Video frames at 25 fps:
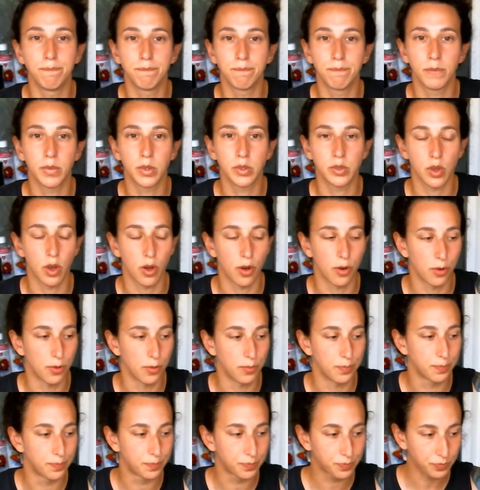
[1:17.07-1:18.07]
So
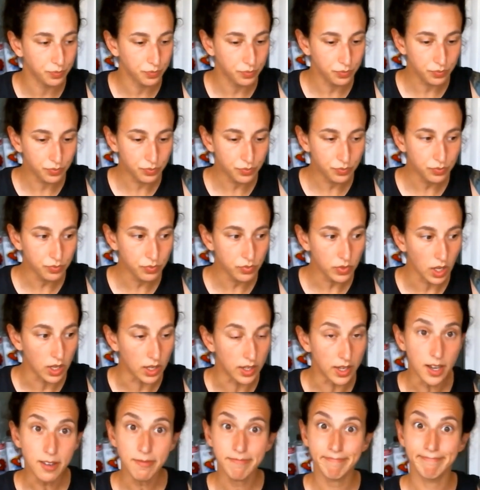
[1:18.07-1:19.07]

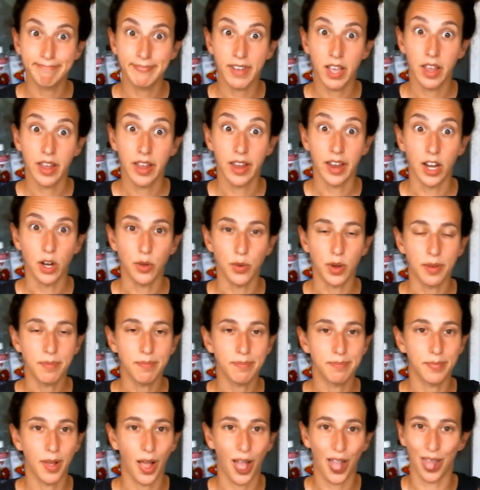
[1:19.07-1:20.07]
yeah. Anyway,
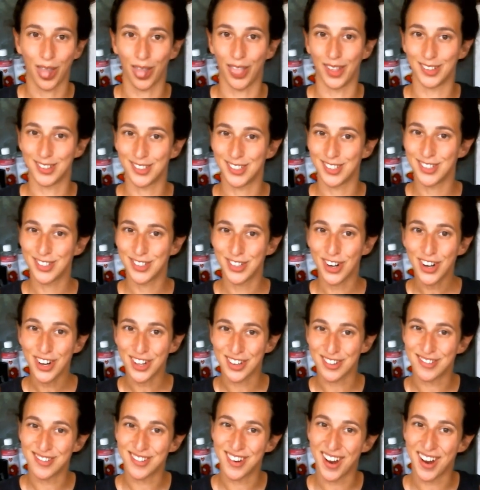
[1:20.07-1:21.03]
let's get started.